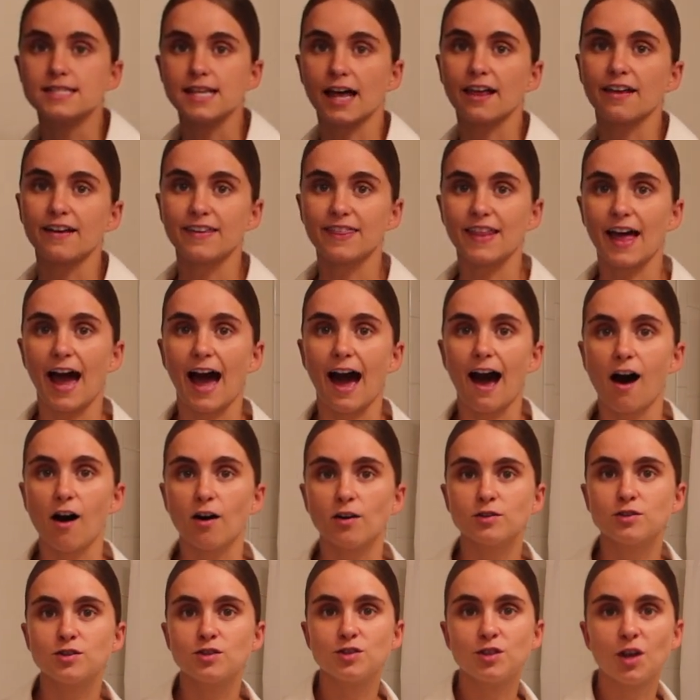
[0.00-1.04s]
selling the
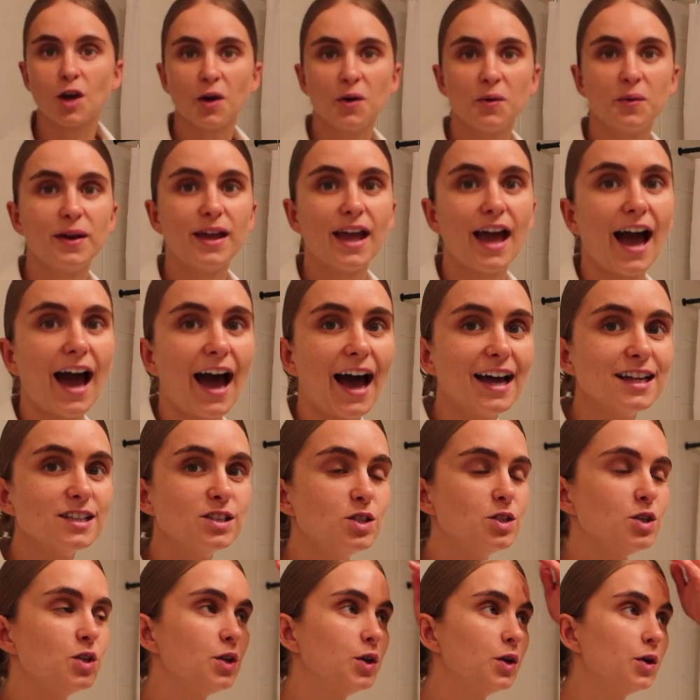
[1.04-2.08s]
house. So we
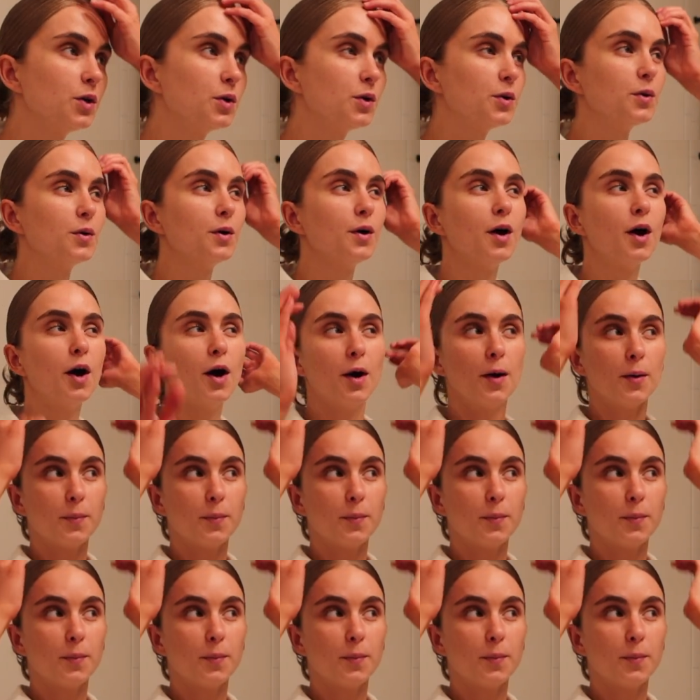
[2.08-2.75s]
had to